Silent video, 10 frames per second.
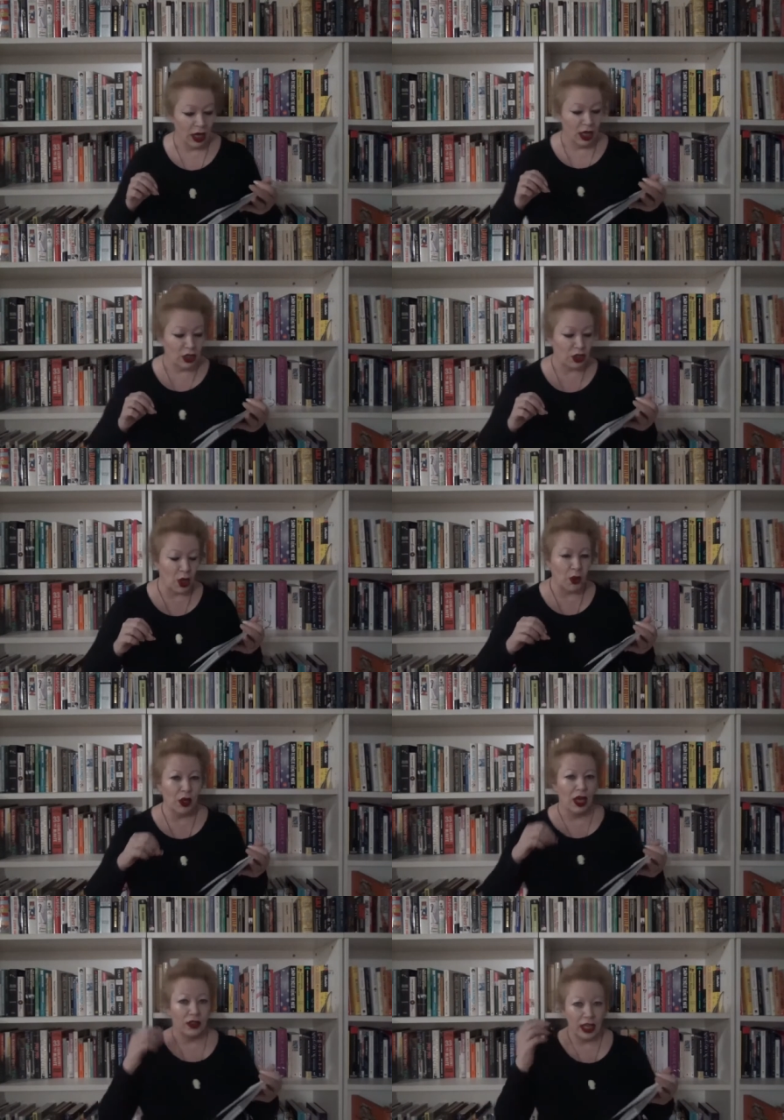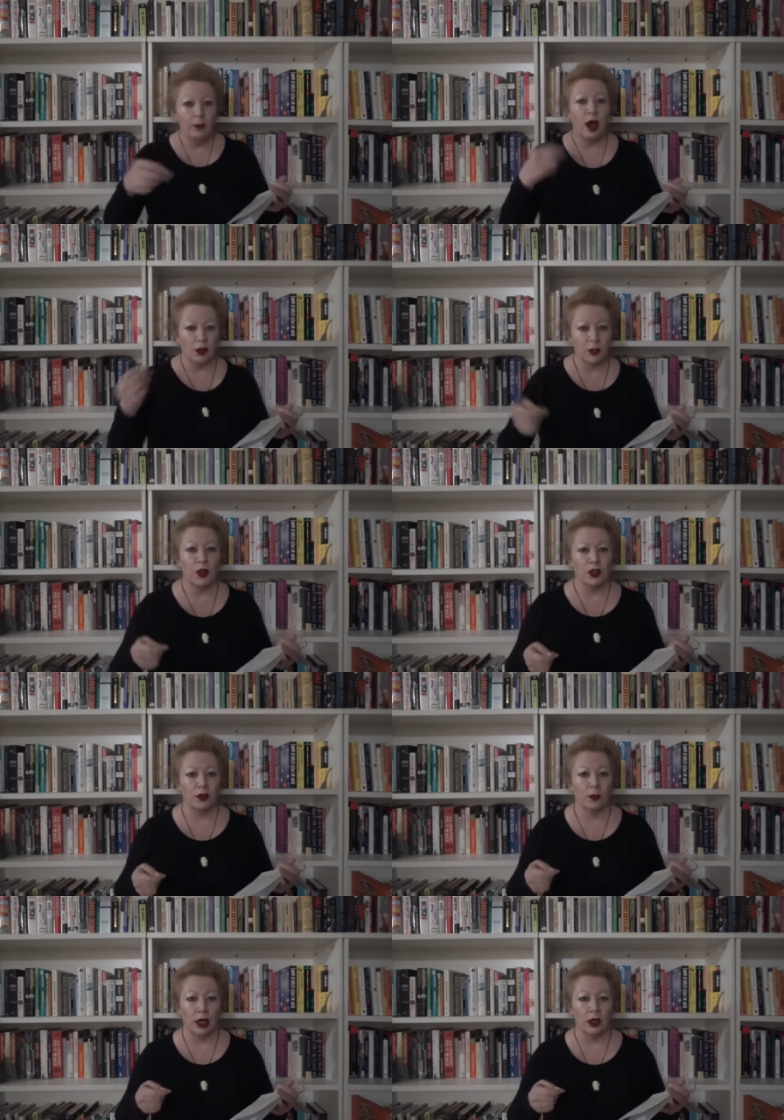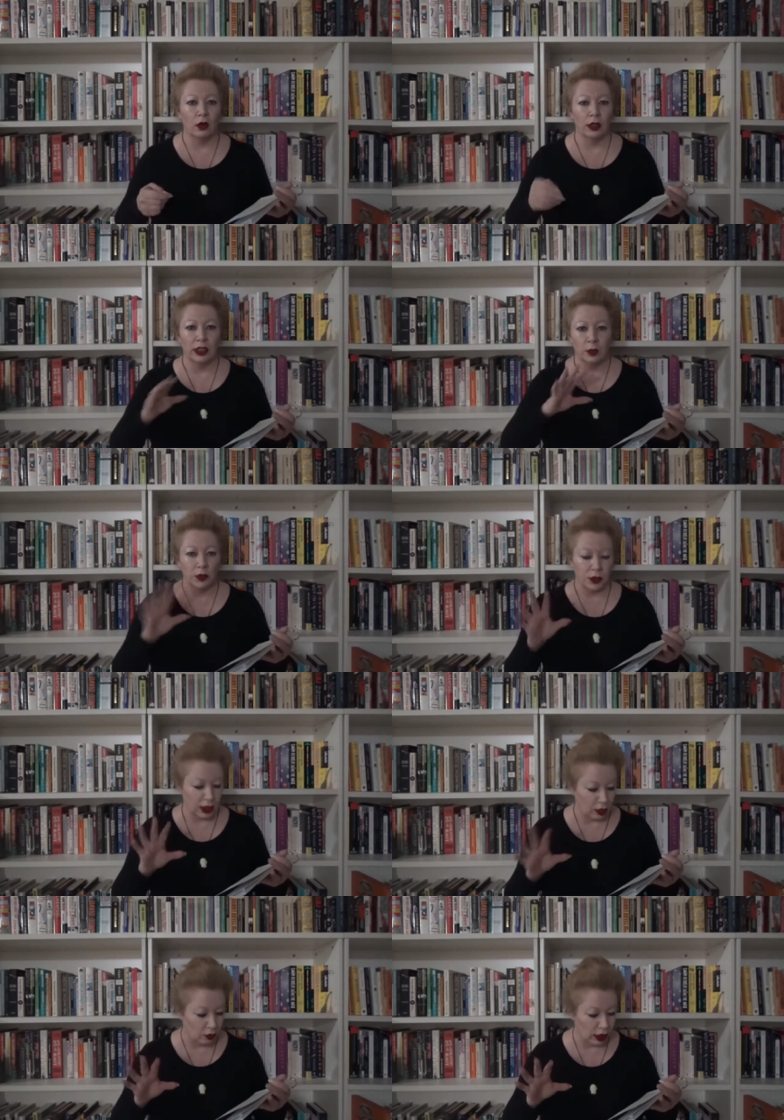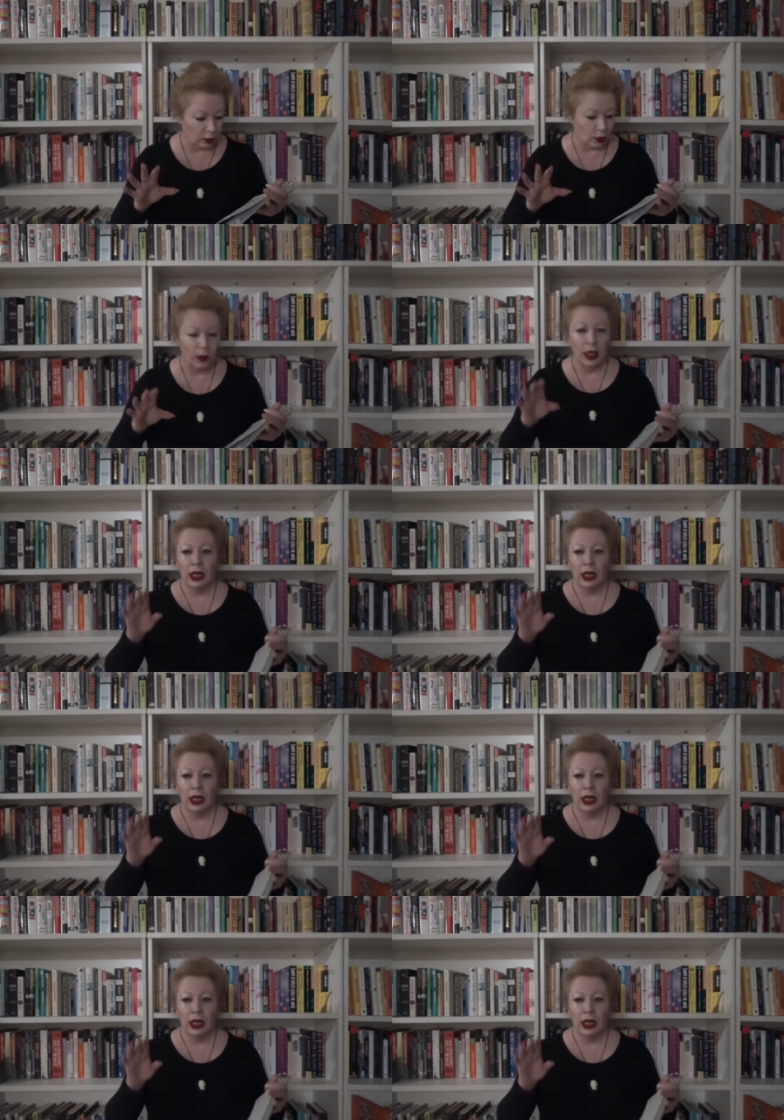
So the email response from my colleagues was incredible.